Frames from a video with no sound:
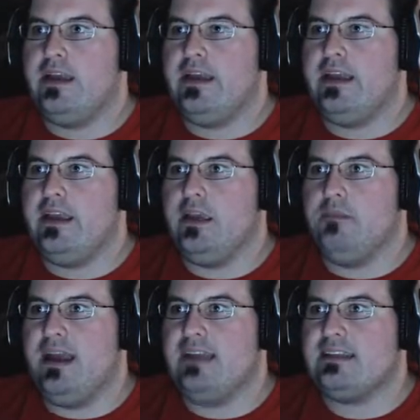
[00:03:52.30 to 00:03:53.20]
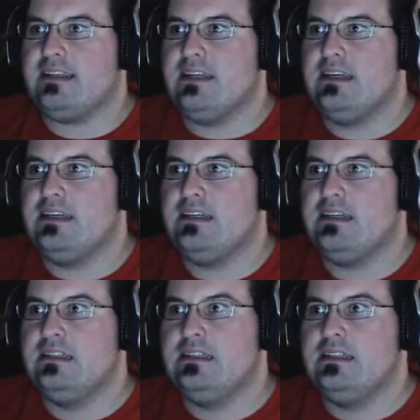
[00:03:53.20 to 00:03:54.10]
Okay, mask.
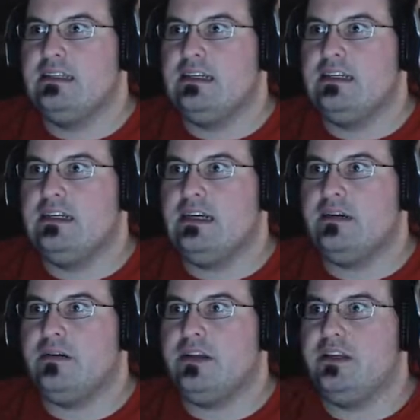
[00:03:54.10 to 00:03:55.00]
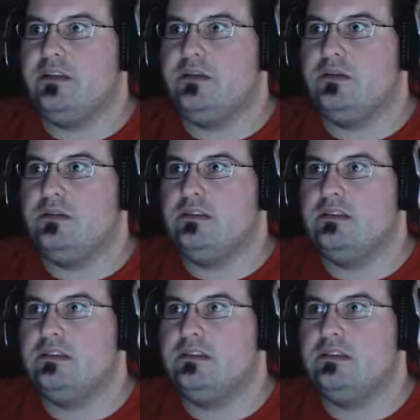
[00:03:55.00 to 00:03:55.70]
How are you?